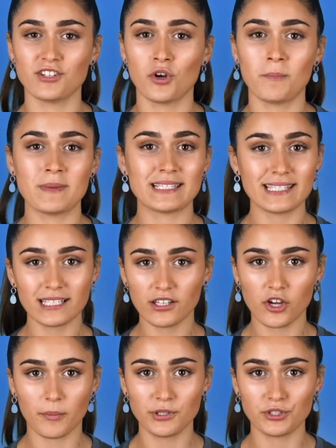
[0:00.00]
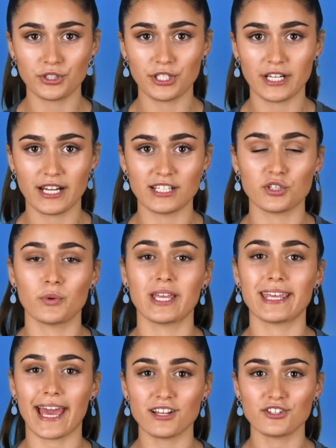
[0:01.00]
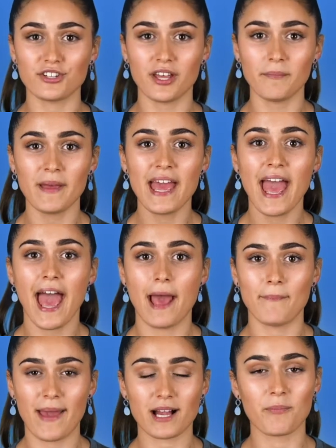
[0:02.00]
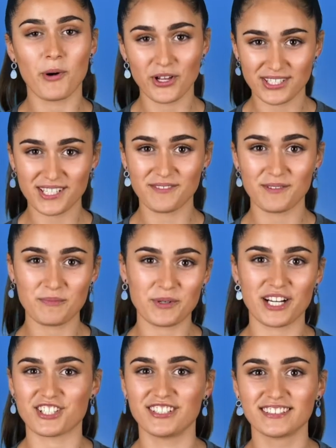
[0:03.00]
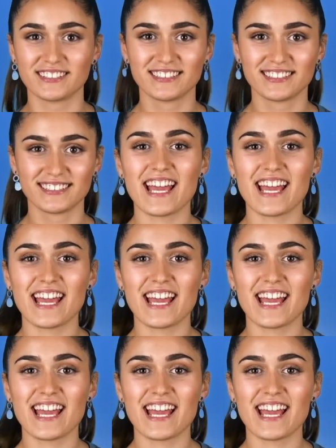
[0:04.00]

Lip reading: then you're missing the opportunity to engage them and make a positive impression.